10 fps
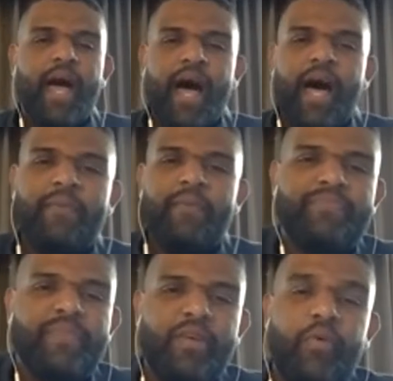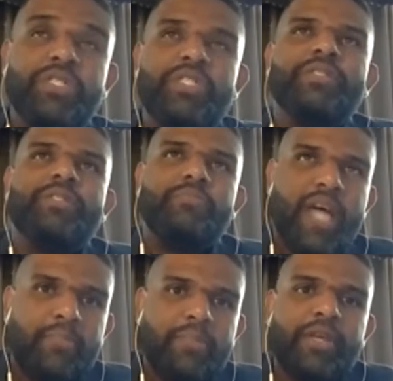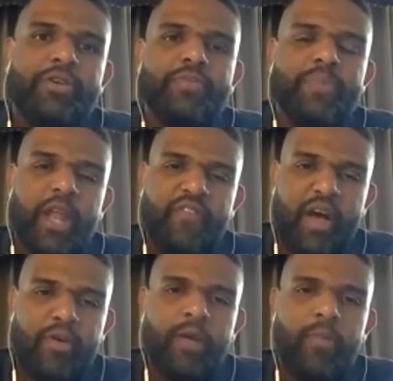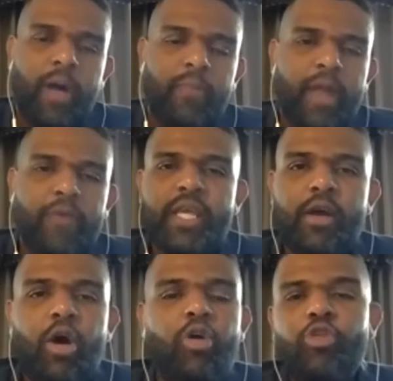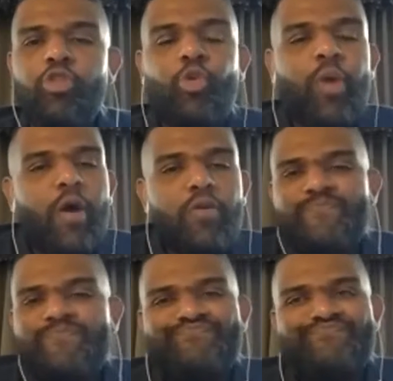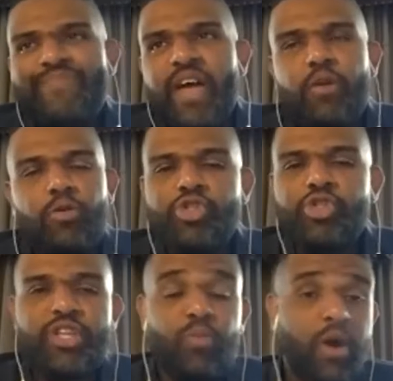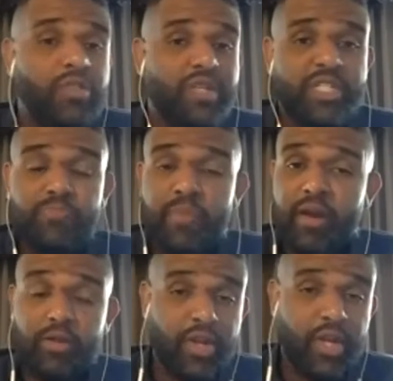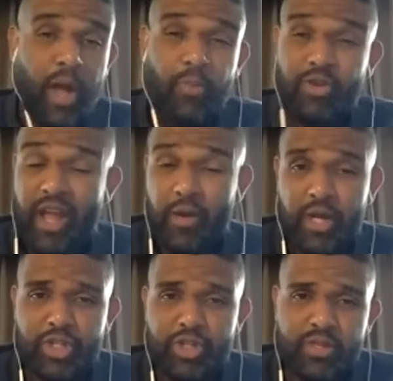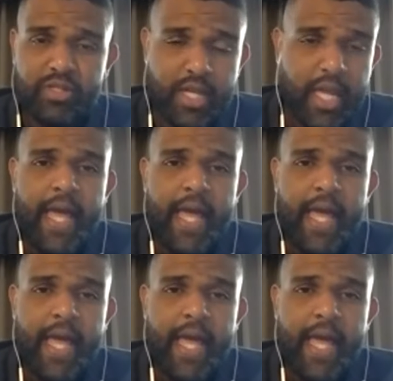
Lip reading: It wasn't until some time later that I found hip hop, but I would say all throughout that whole journey, whether it's metal or hip hop or now country music,